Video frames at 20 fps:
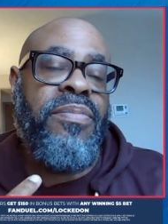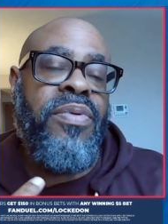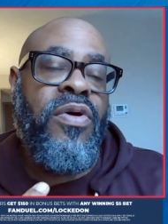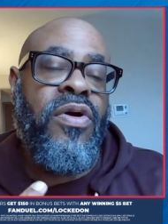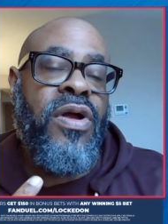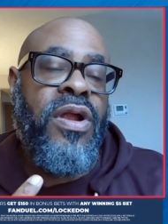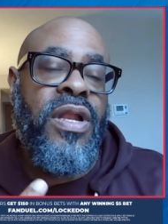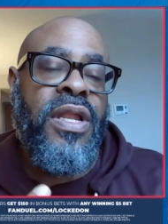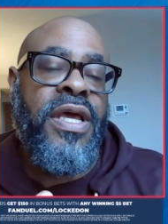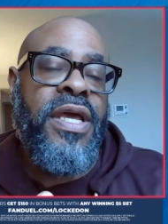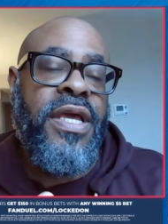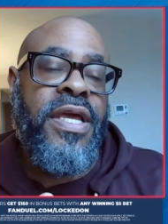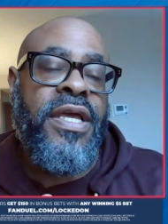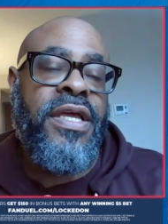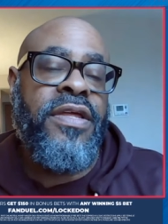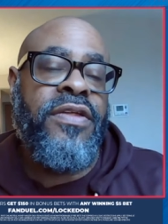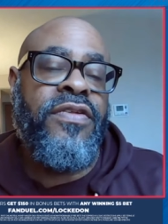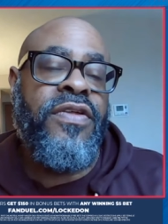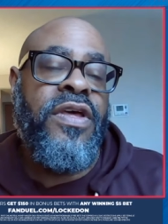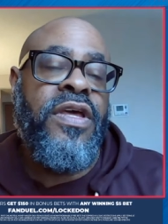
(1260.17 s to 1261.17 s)

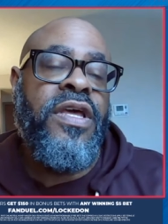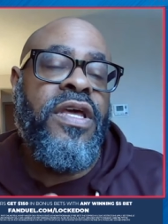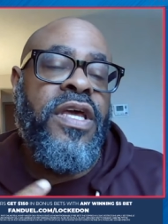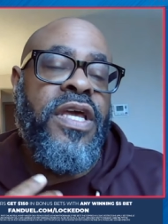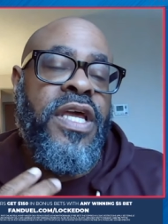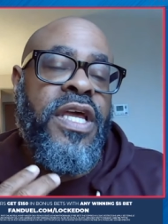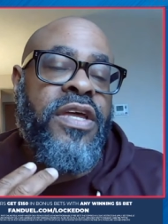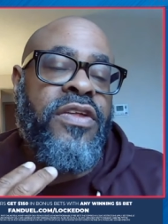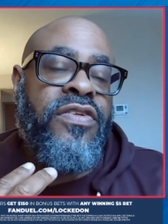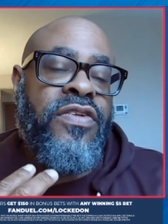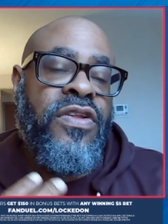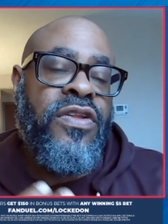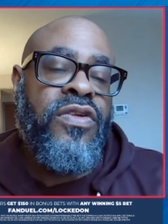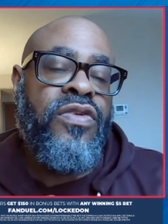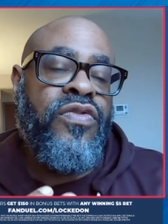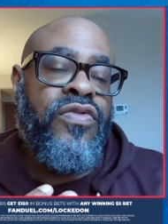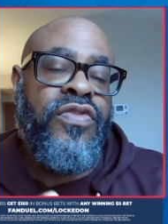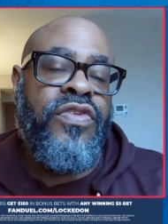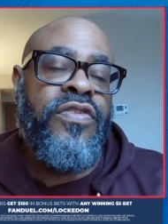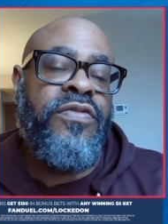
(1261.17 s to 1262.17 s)
parlays,
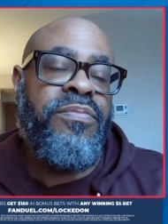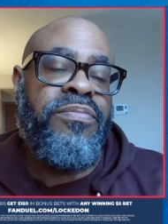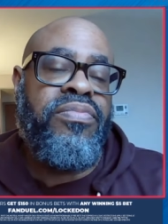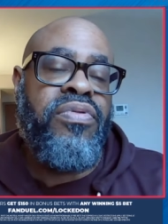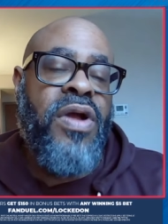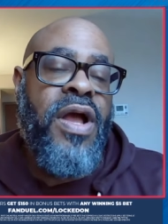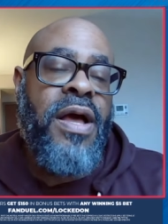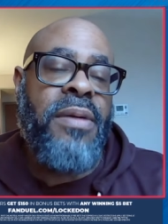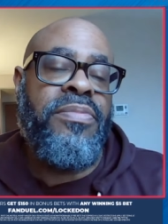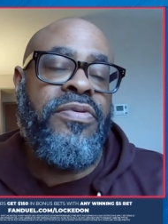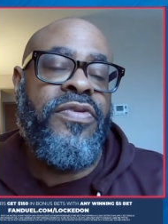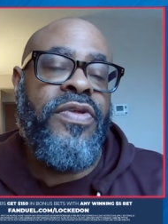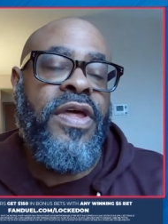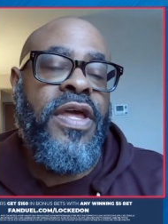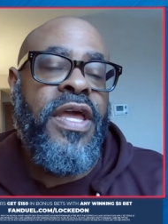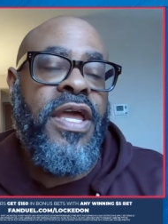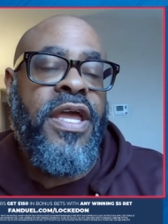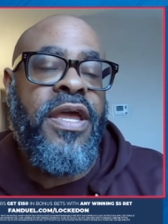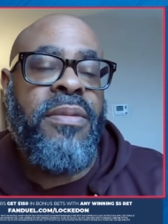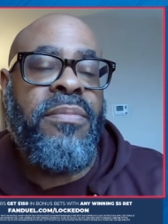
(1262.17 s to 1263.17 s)
exclusive props,
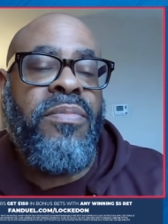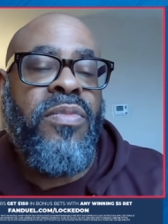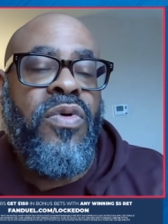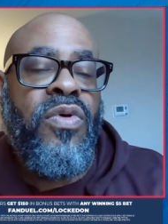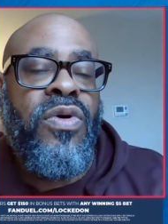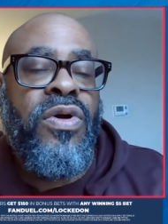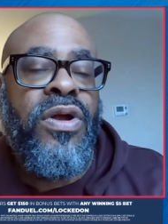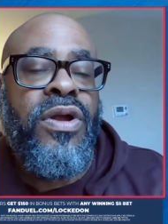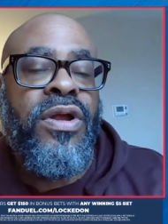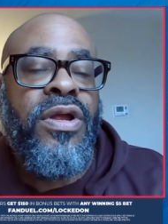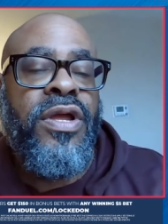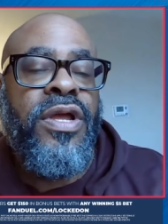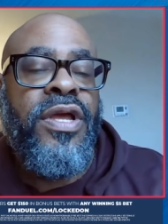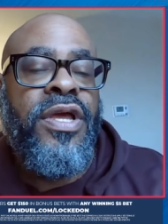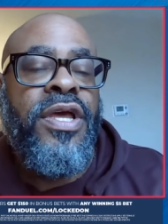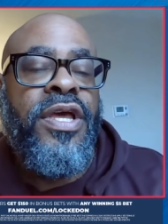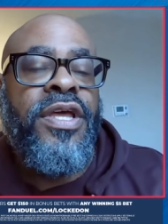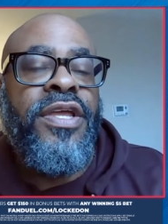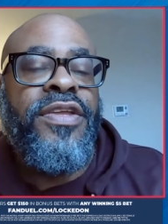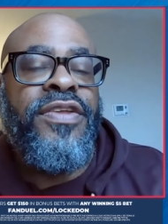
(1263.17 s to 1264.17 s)
and more.
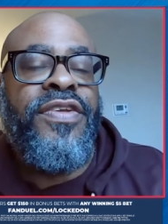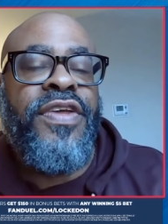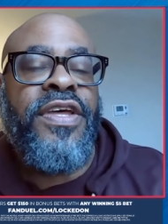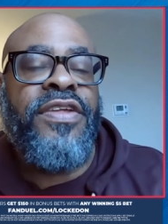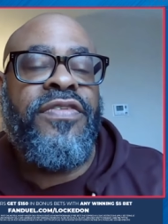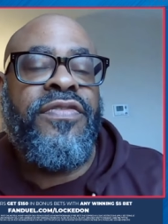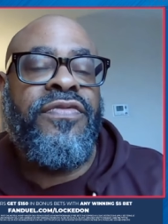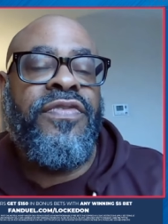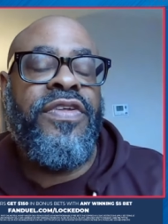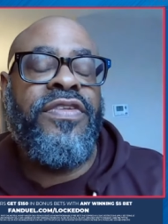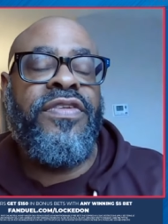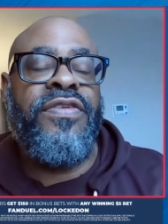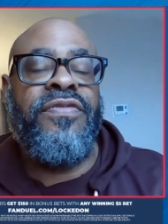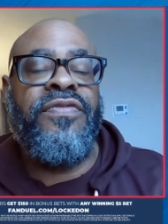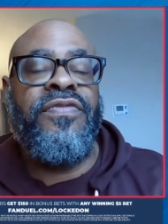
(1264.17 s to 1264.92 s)
Just visit